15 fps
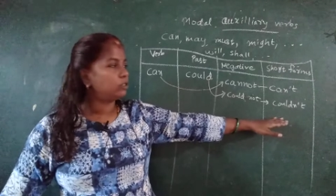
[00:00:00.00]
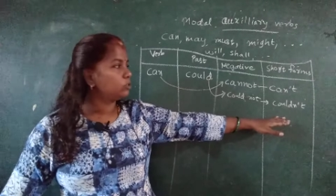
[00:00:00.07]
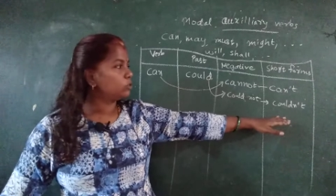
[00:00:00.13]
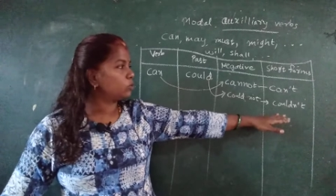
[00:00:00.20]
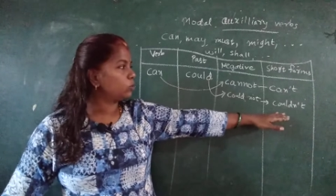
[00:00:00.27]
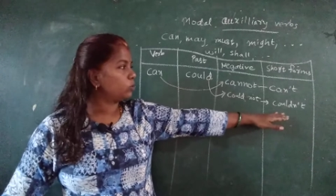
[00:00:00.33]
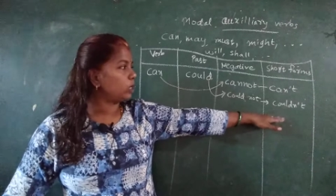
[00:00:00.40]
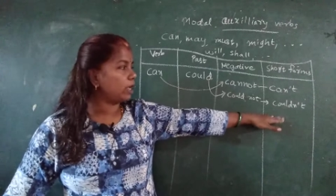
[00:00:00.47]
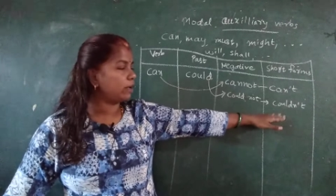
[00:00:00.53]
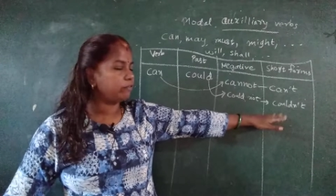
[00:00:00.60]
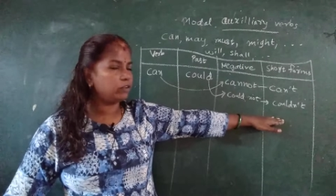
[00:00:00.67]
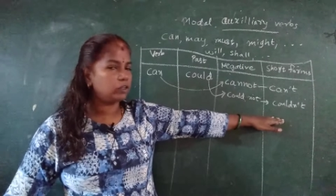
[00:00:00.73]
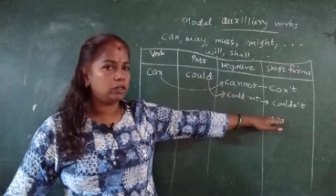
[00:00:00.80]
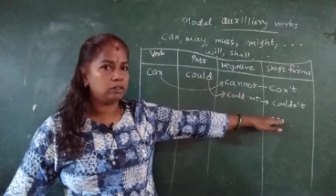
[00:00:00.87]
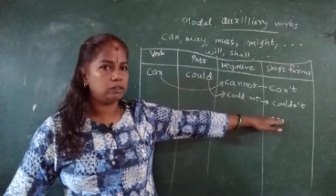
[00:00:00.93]
So you
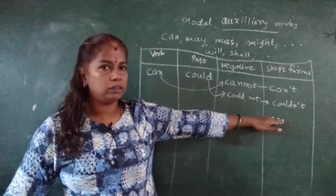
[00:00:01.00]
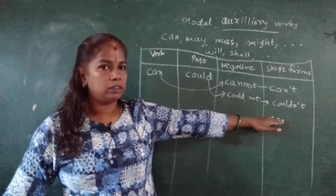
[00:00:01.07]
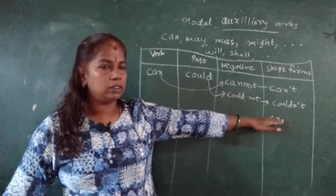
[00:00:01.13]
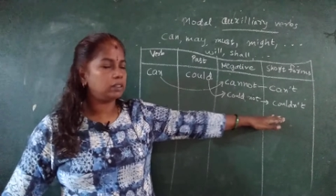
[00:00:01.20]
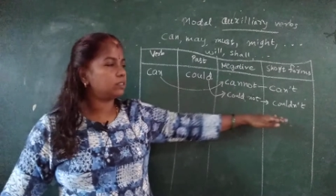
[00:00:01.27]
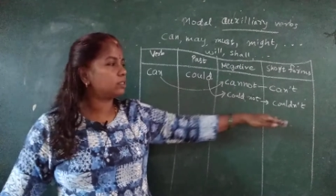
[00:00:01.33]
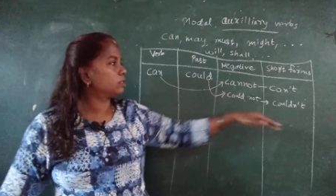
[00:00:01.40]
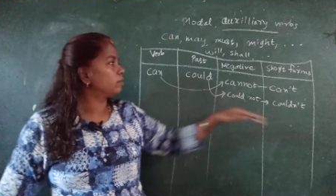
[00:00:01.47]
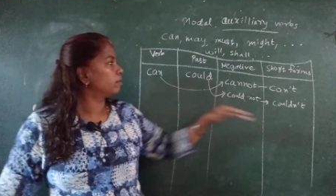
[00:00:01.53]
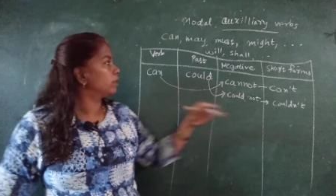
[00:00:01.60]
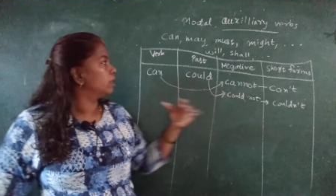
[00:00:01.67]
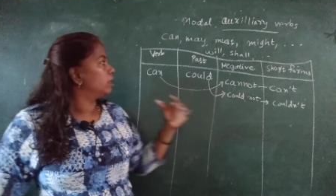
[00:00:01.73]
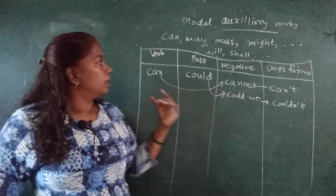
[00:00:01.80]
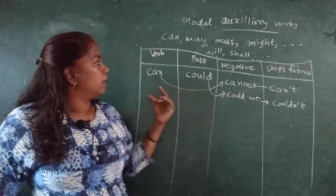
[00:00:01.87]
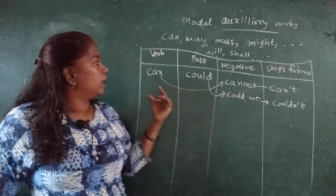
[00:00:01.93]
have to learn this.
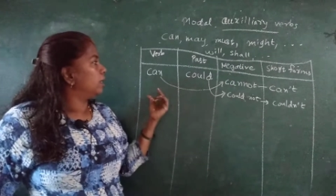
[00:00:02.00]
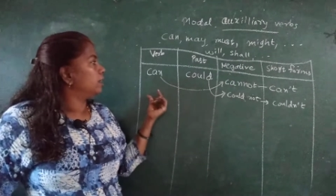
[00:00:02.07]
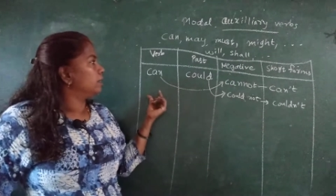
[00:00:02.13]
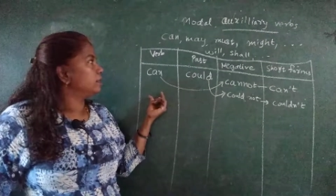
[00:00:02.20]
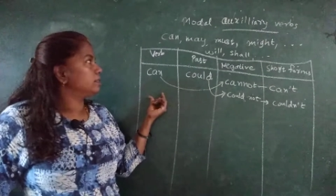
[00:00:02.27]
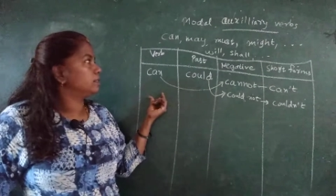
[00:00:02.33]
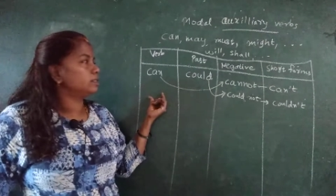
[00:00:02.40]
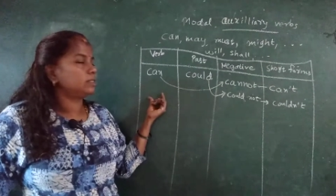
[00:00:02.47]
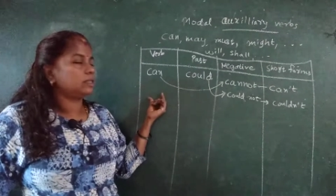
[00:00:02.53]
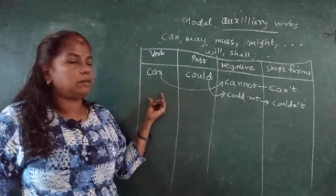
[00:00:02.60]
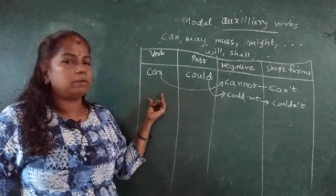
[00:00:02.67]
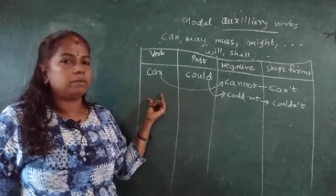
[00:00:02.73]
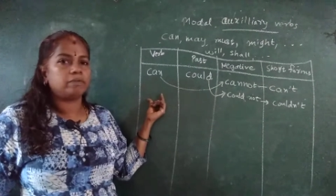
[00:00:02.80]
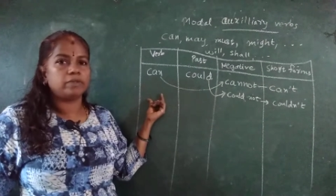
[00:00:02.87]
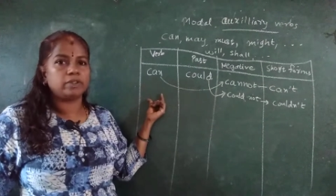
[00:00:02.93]
And this is
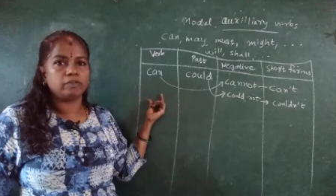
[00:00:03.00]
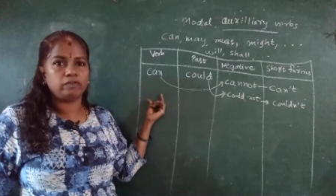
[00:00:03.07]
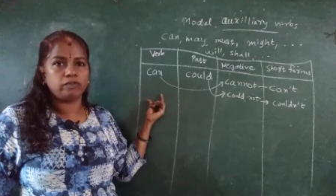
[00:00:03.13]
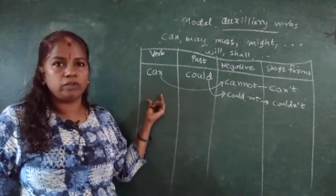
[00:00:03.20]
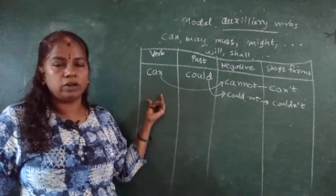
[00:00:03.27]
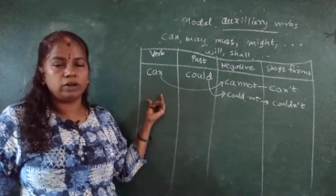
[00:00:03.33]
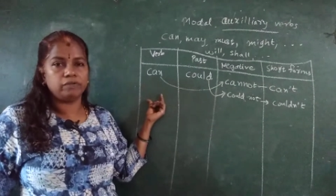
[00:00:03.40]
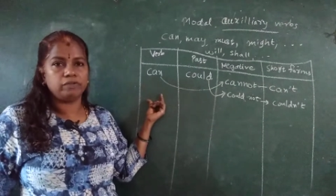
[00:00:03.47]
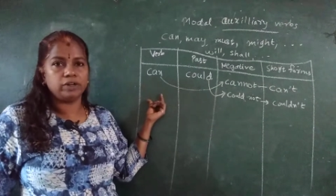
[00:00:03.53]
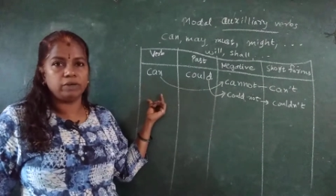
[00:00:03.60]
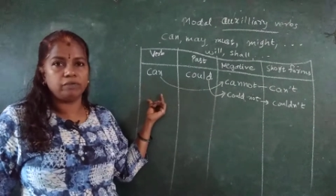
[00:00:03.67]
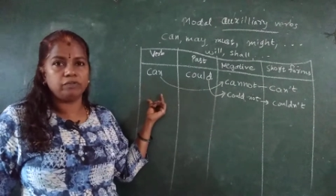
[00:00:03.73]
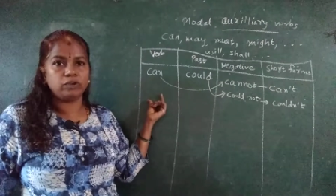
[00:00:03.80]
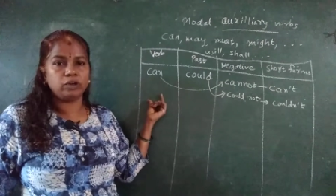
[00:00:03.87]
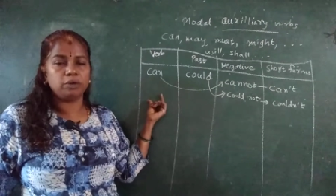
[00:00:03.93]
a
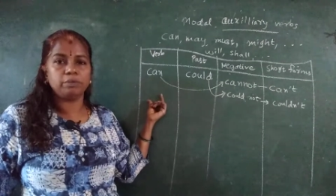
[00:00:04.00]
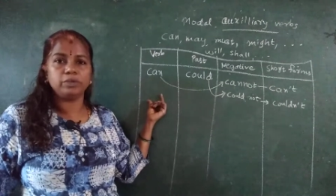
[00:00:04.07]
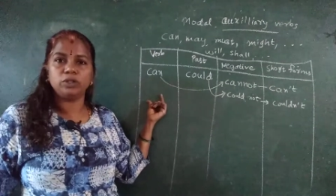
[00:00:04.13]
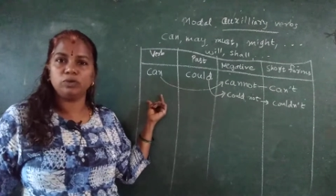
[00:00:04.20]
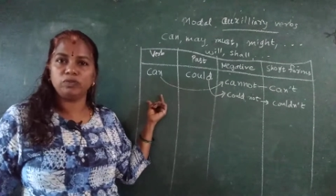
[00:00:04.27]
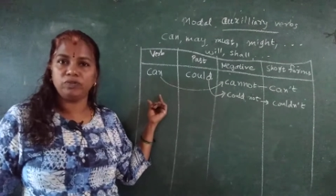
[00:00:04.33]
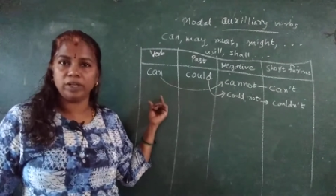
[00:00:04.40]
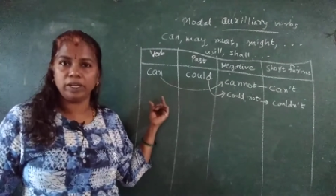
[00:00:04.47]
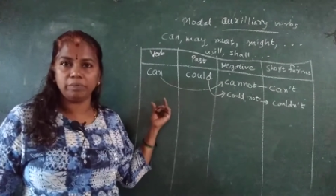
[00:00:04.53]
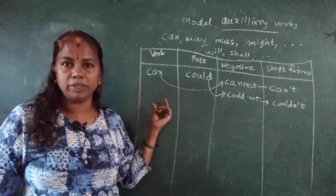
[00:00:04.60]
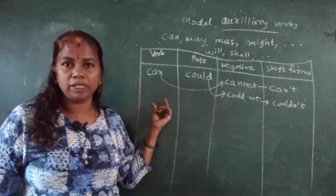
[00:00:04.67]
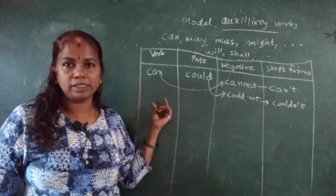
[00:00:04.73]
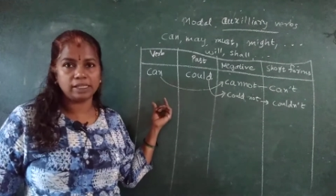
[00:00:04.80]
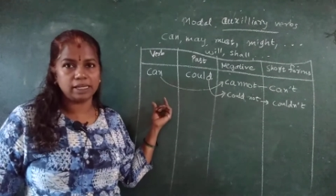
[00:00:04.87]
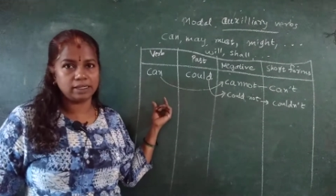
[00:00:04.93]
verb form to frame
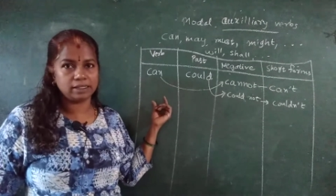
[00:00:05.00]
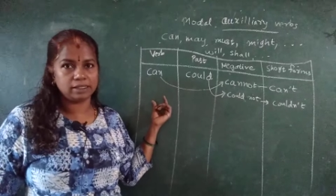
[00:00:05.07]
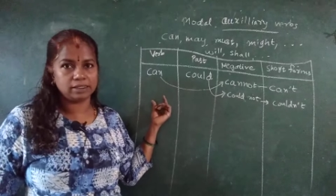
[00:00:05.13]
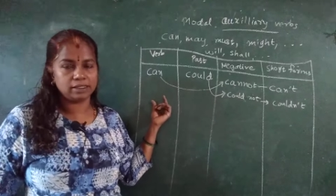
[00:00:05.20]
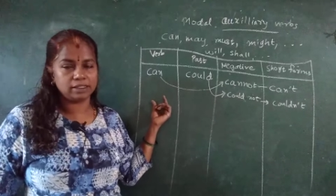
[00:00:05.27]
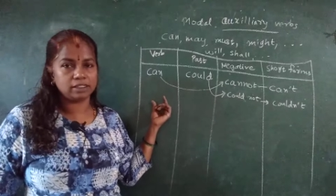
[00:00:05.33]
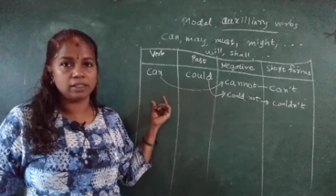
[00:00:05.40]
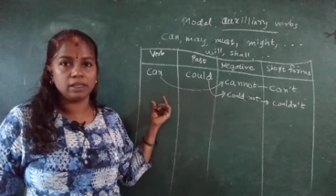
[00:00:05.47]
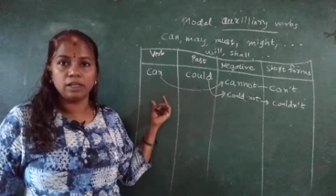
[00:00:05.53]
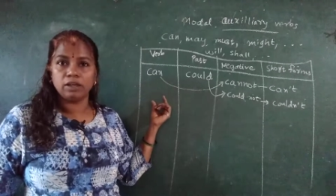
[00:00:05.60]
the sentences.